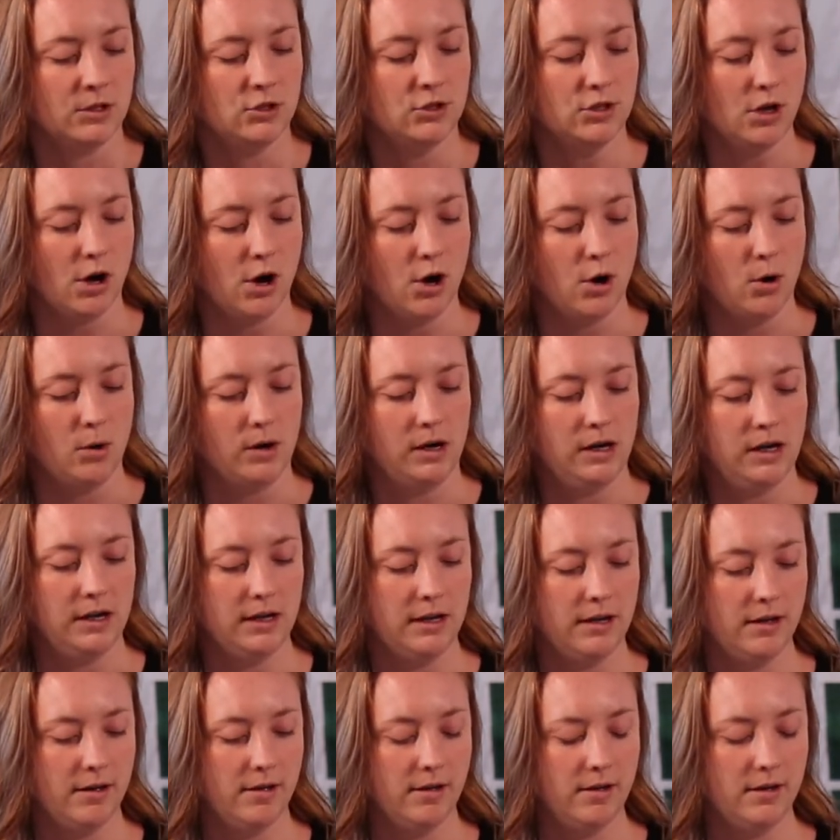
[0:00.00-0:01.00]
So
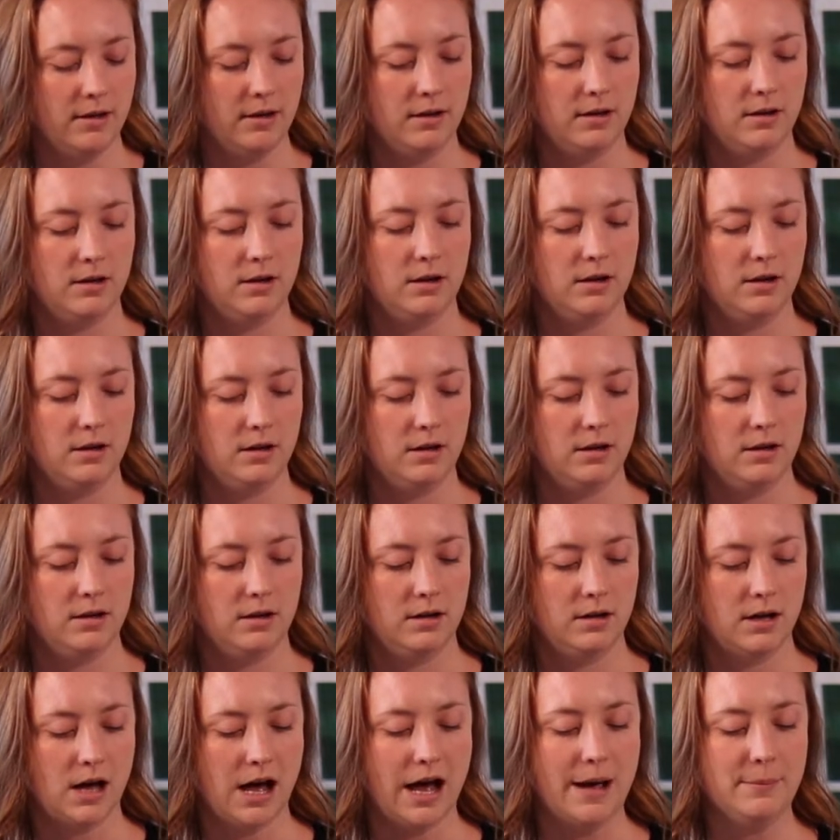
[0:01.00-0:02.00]

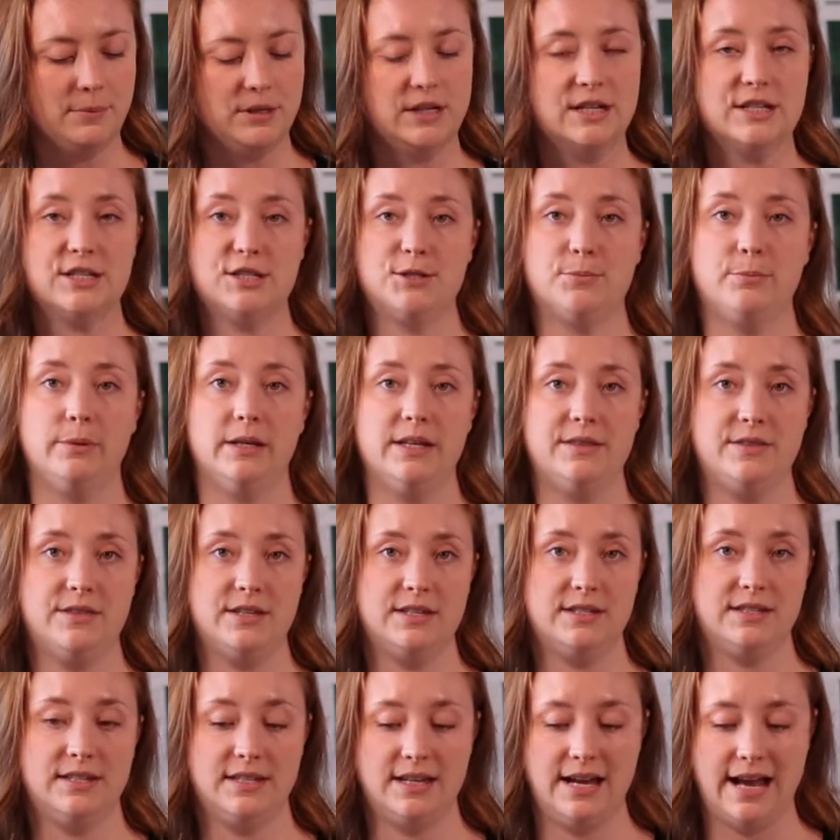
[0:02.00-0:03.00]
I'm going to split
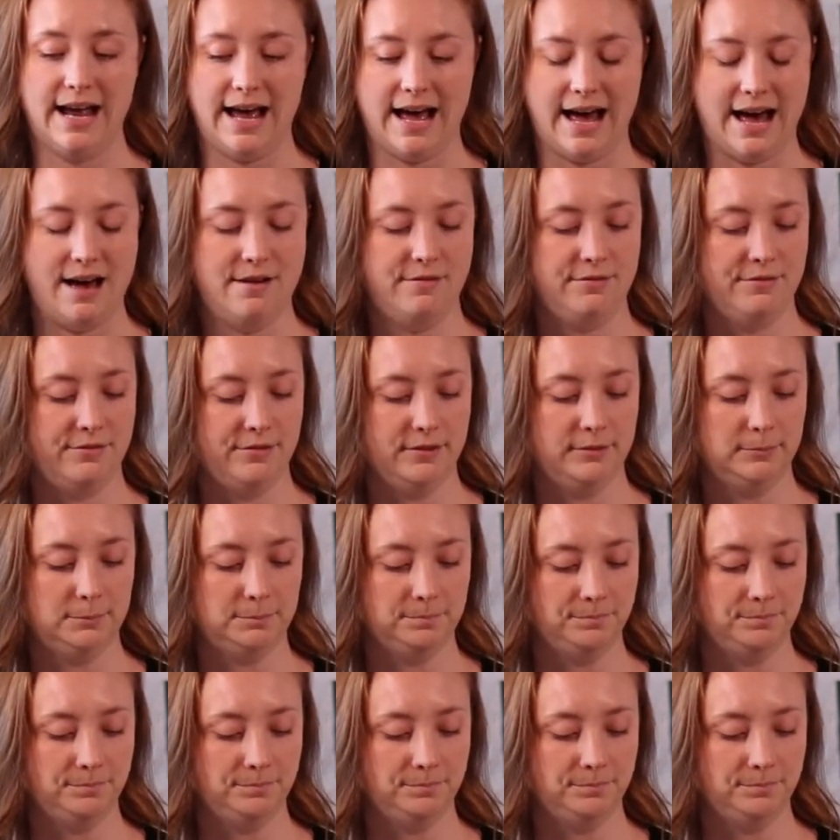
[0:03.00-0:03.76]
this in half,